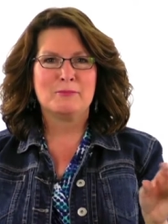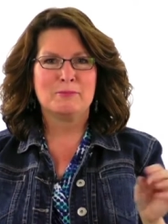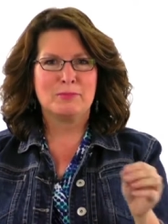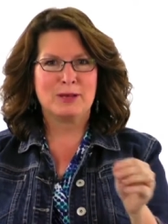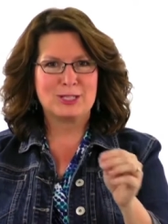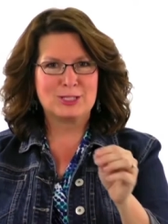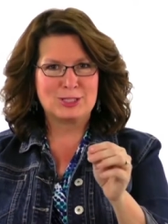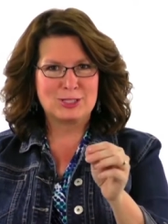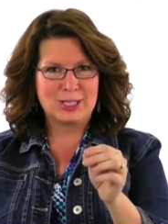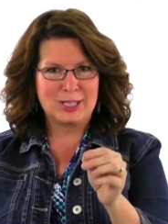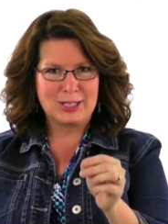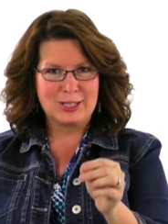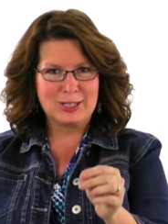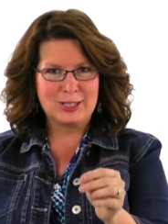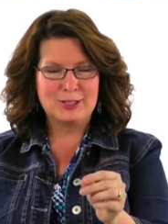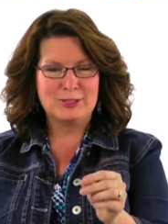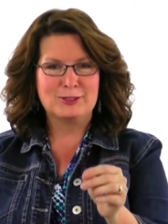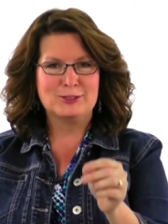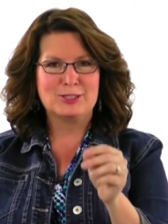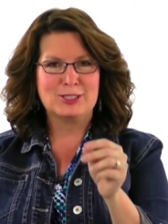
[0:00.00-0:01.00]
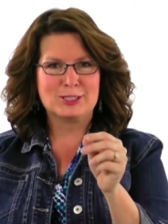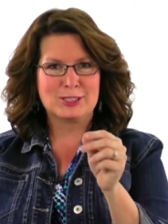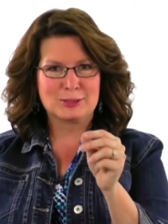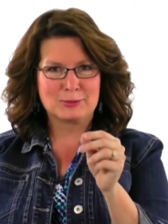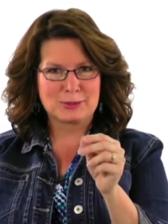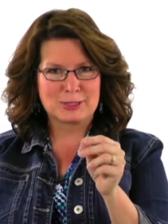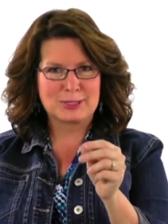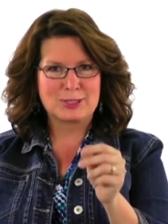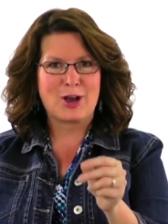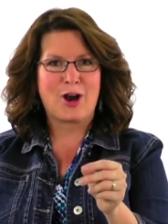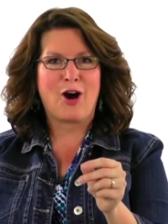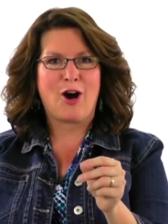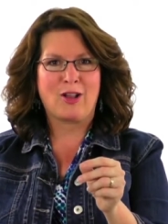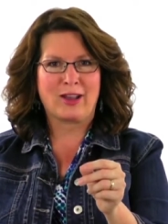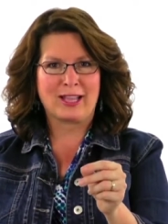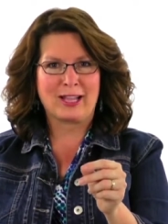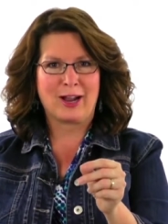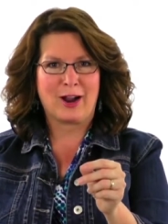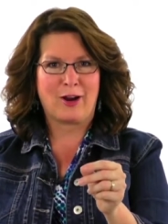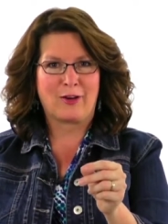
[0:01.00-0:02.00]
But she knew Jesus was
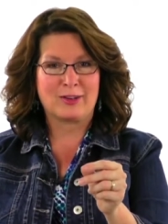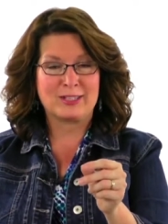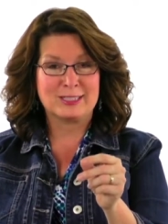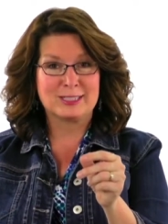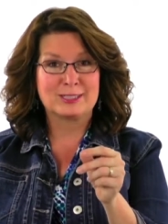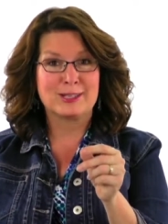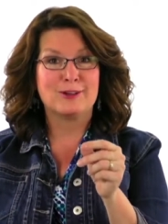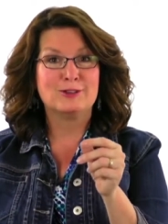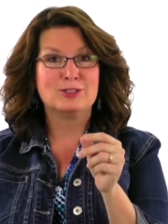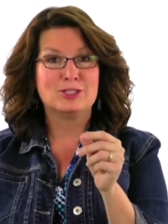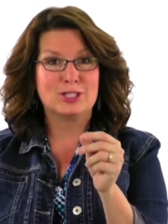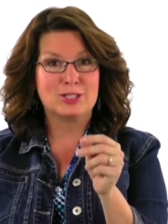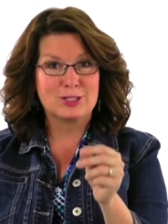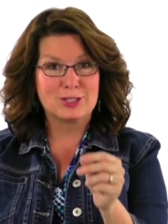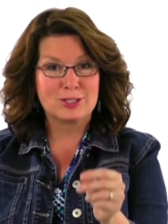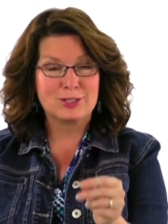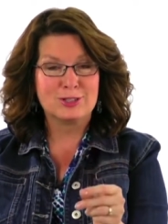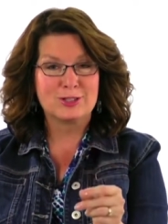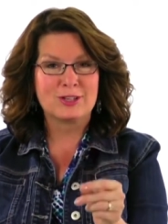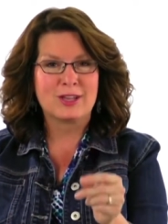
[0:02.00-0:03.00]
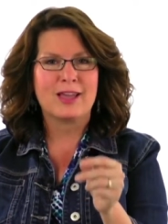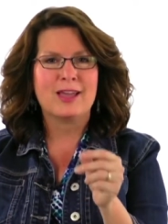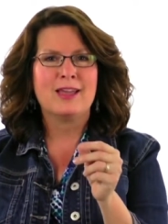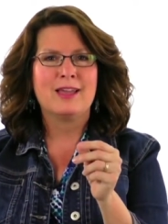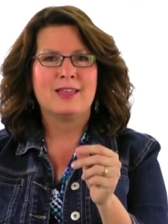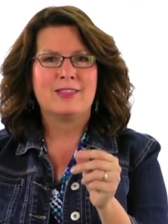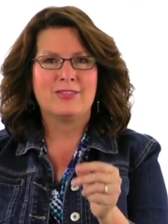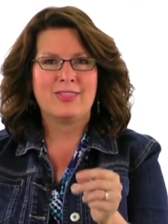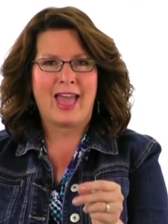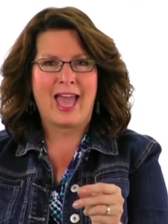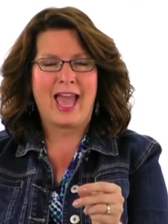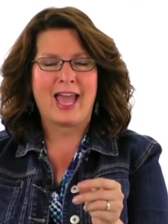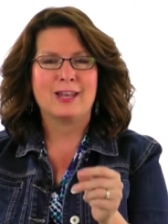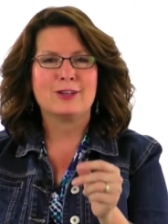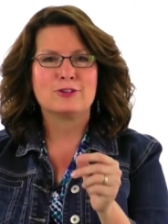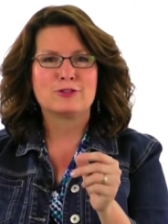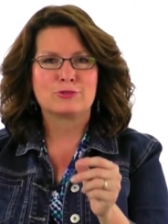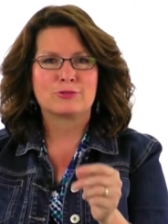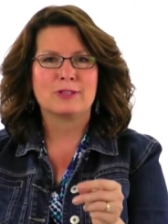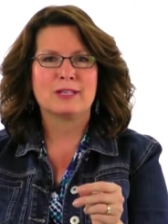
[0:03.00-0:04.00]
calling her. And so she took that
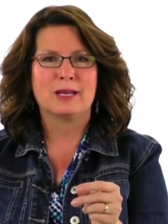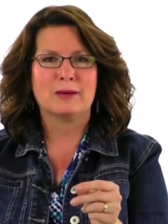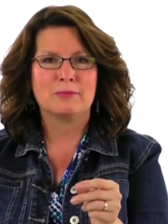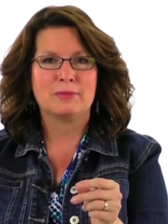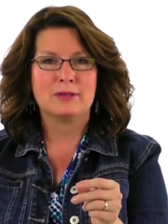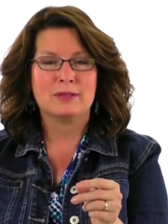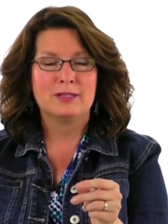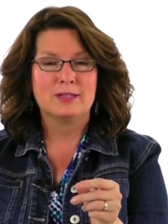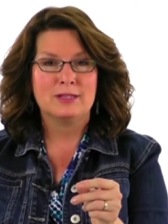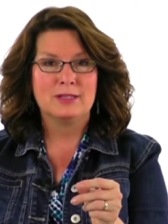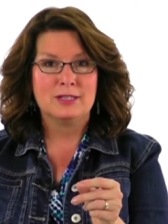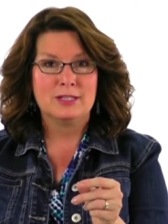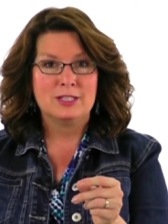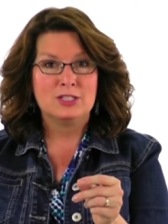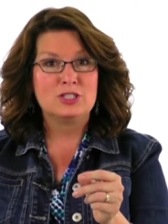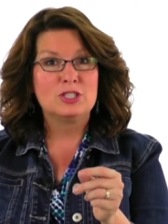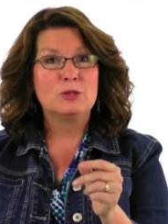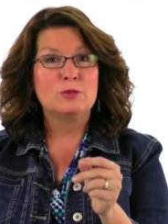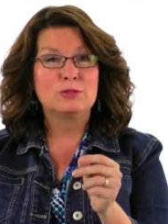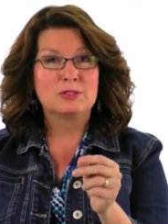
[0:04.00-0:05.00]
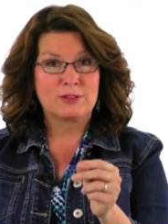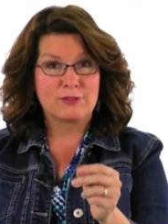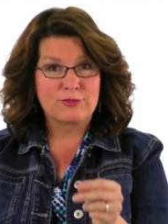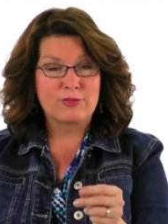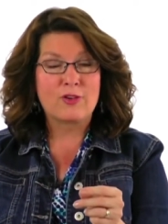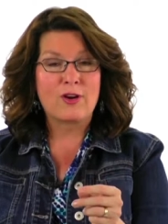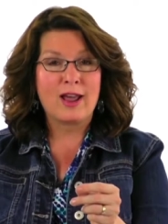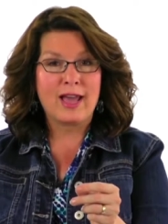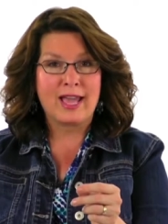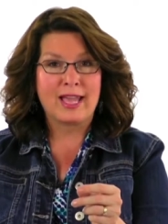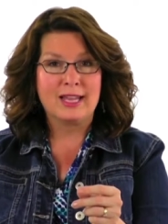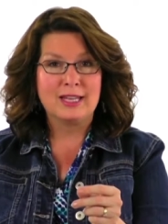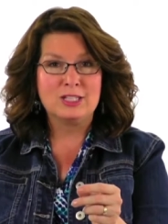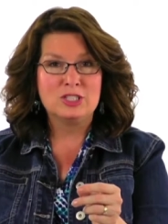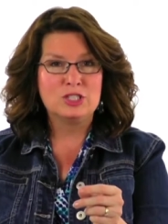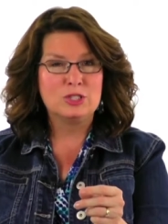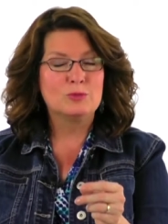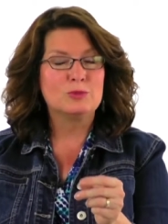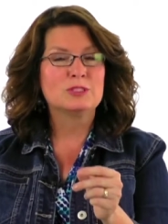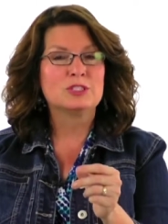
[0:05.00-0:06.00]
trip. She was afraid.
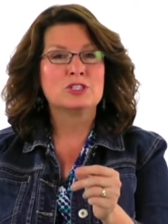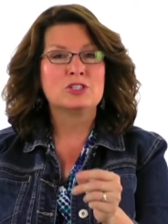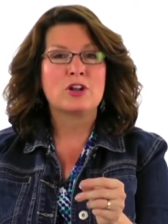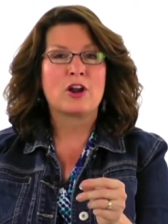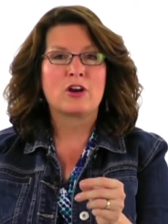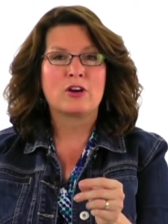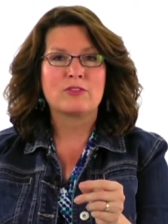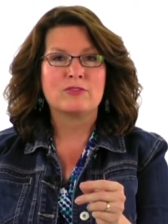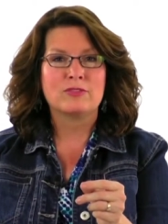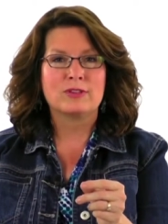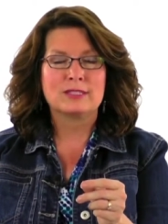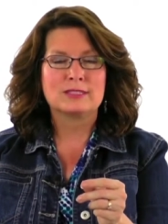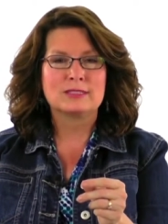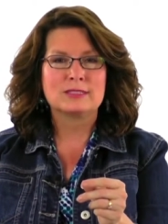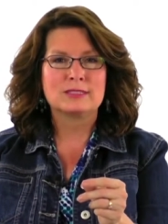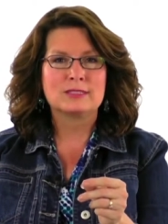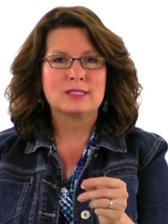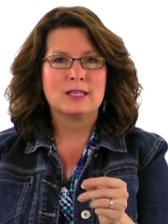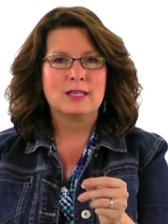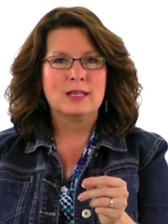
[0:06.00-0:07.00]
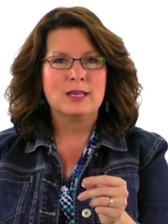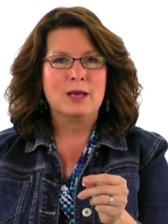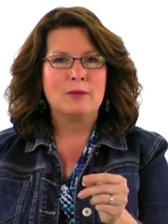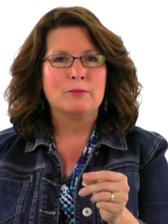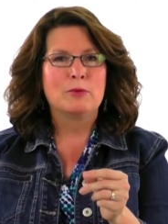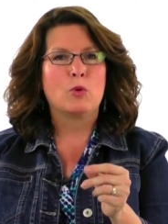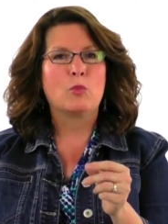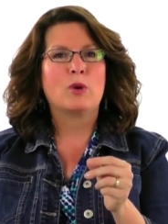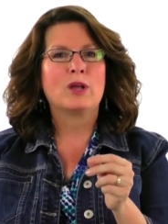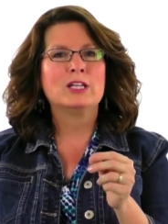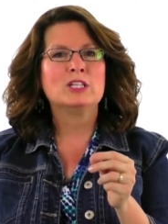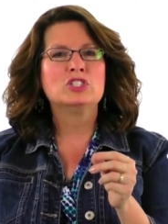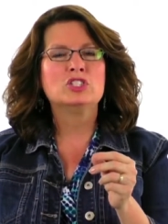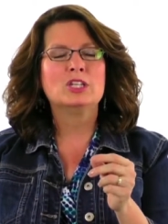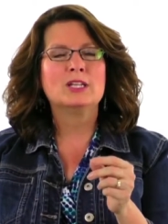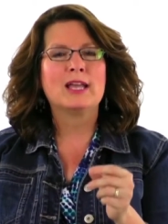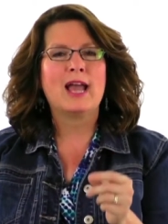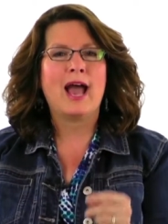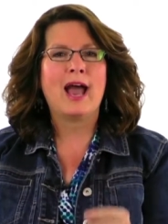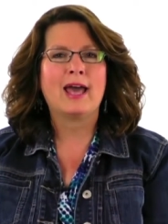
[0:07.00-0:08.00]
She was nervous. But when
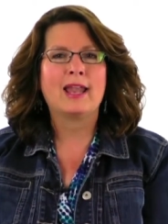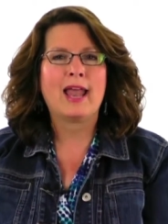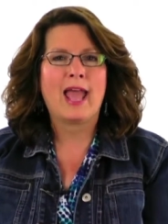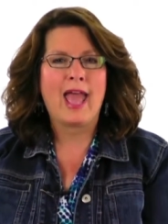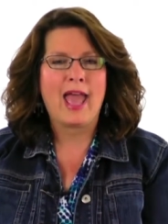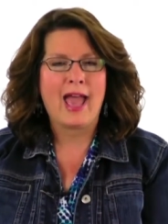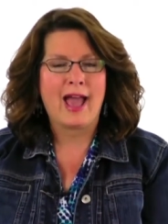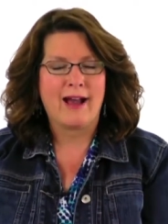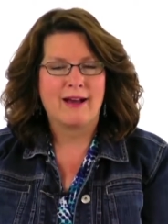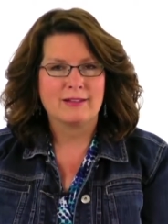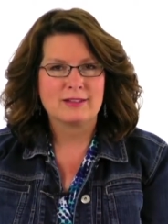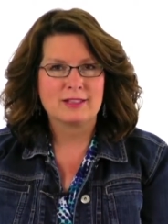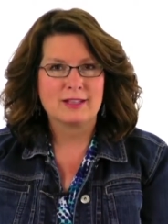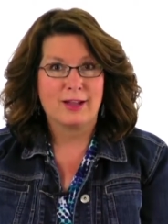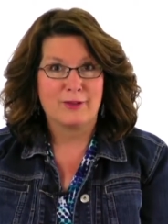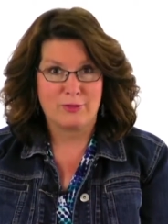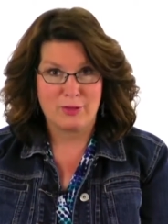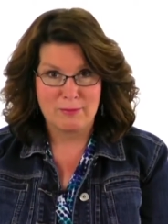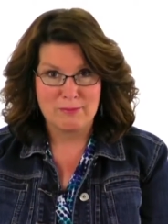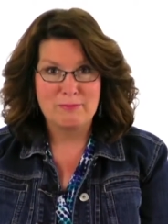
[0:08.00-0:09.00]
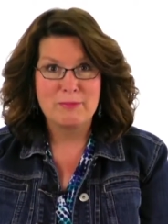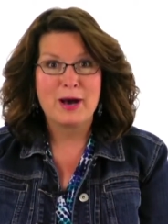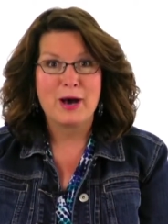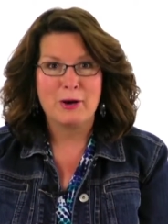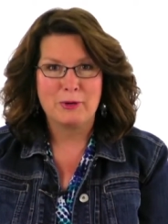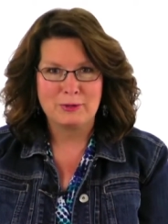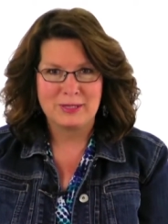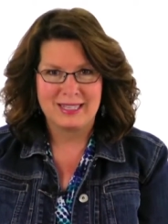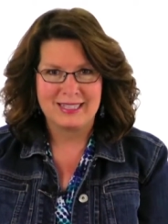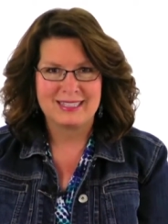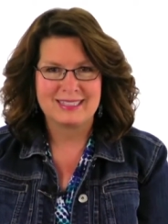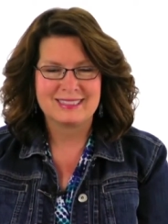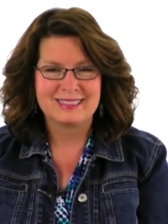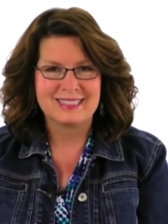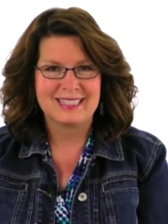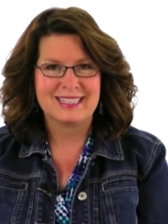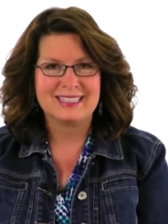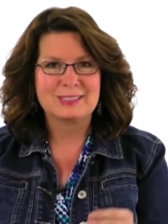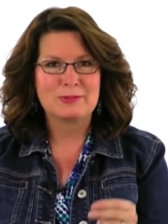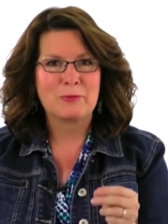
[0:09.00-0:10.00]
she got out of the boat, in a
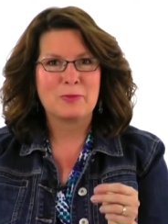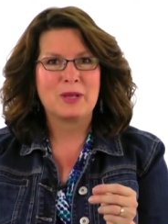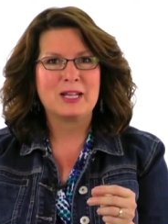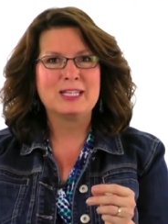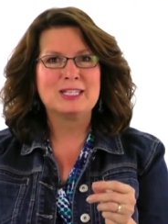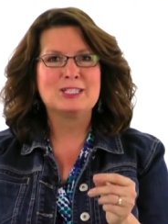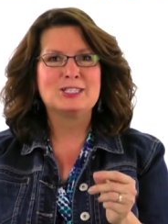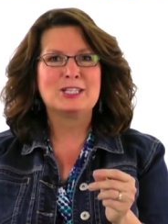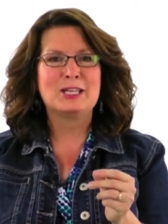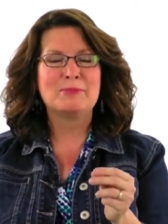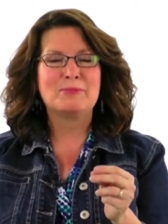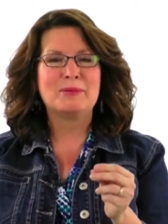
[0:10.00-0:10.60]
sense, when she